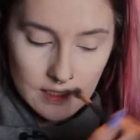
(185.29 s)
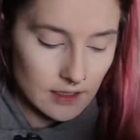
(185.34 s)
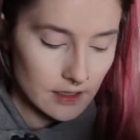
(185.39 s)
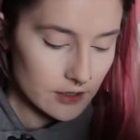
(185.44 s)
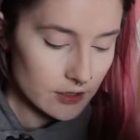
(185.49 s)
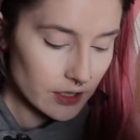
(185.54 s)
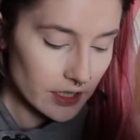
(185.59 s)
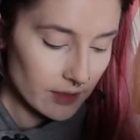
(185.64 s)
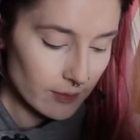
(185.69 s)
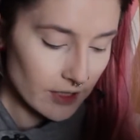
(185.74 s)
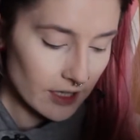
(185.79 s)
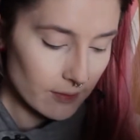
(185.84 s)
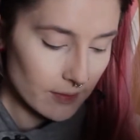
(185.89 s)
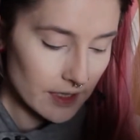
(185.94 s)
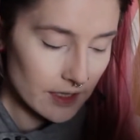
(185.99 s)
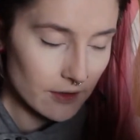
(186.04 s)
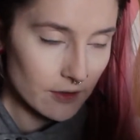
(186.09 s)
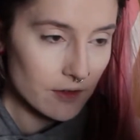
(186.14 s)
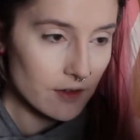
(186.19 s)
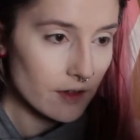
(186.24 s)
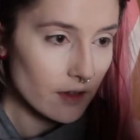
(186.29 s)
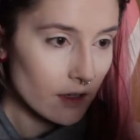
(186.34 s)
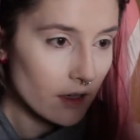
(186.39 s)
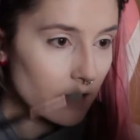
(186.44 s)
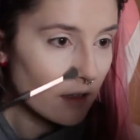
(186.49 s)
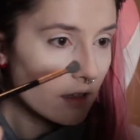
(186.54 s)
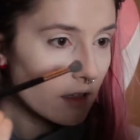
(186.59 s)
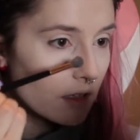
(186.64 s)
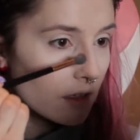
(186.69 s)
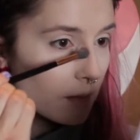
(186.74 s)
Try to make my nose look a
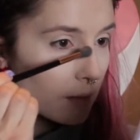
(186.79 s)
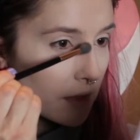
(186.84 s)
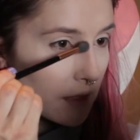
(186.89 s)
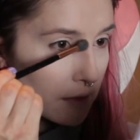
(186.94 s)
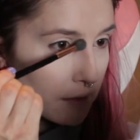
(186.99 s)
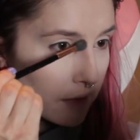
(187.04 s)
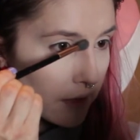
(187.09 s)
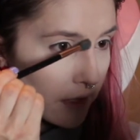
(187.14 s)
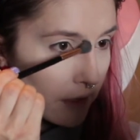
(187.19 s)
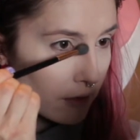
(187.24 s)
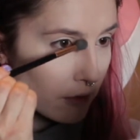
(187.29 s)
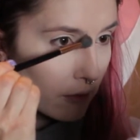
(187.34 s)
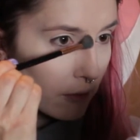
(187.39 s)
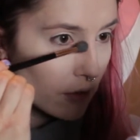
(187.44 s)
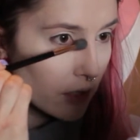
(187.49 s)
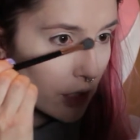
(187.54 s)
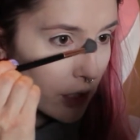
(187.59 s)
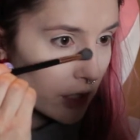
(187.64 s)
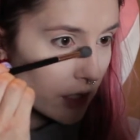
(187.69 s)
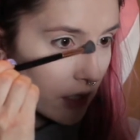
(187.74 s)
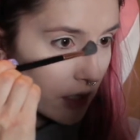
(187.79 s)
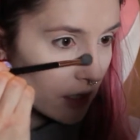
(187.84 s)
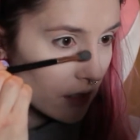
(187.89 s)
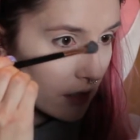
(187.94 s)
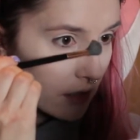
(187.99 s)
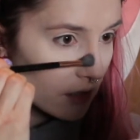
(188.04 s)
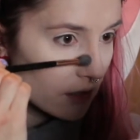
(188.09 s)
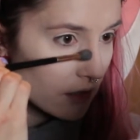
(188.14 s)
little bit narrower.